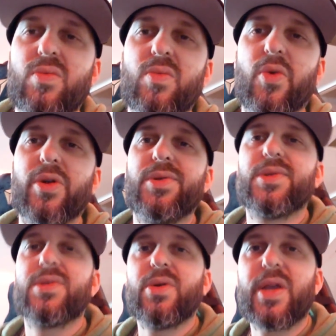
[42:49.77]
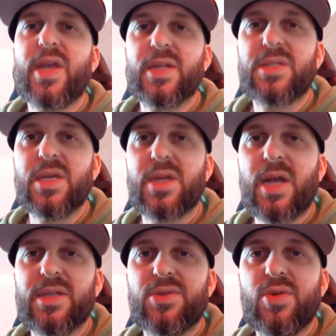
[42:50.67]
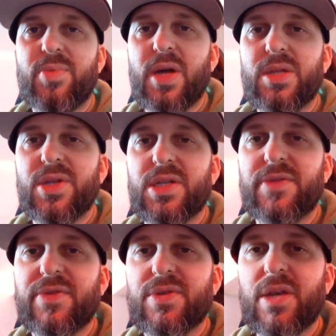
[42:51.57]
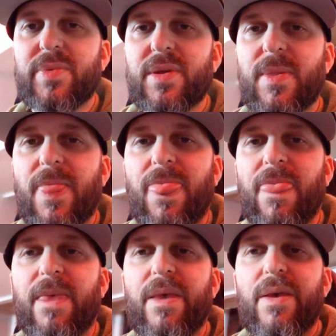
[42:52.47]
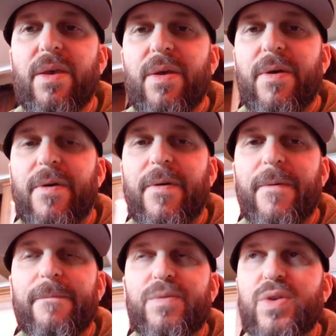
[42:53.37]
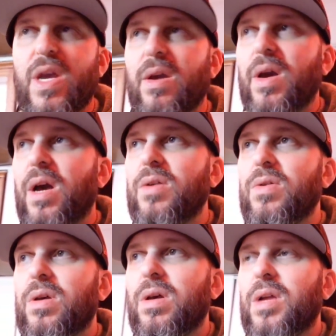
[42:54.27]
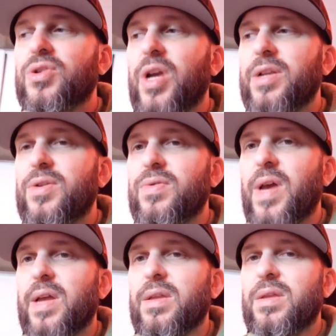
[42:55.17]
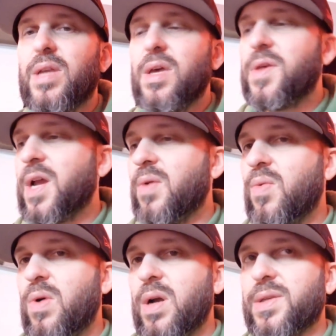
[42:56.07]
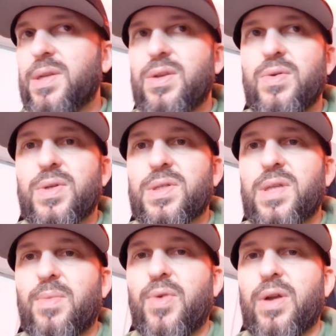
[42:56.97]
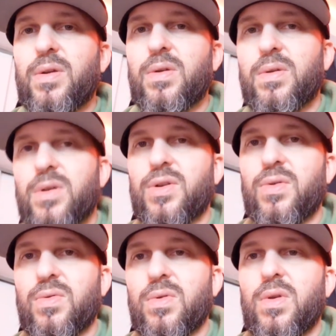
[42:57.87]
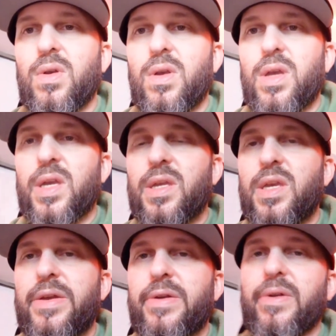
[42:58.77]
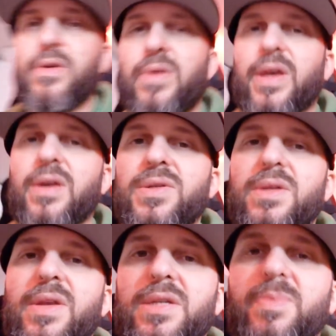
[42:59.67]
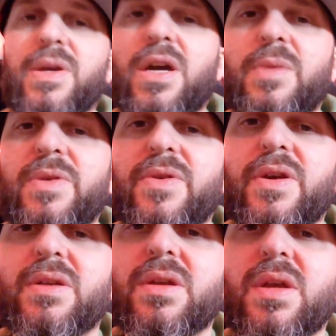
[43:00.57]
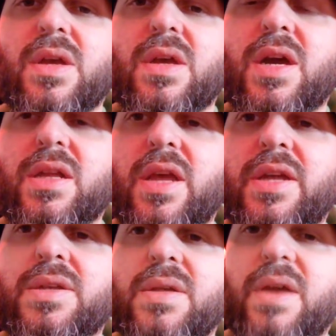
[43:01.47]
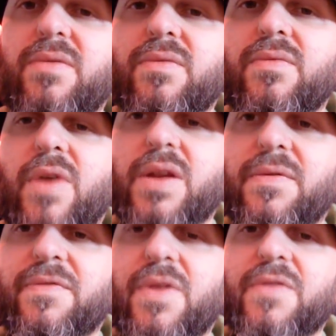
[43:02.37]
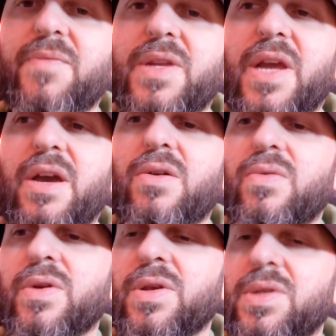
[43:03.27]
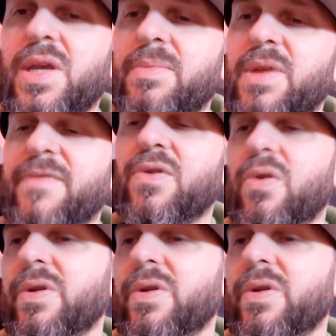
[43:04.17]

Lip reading: words. So I can't see it, guys. I do apologize if you're typing. So yeah, I'll try to do that. The other thing I want to do is somewhere, in here, like here's the desk behind me, right? I'd like to like right in front of me now where this empty floor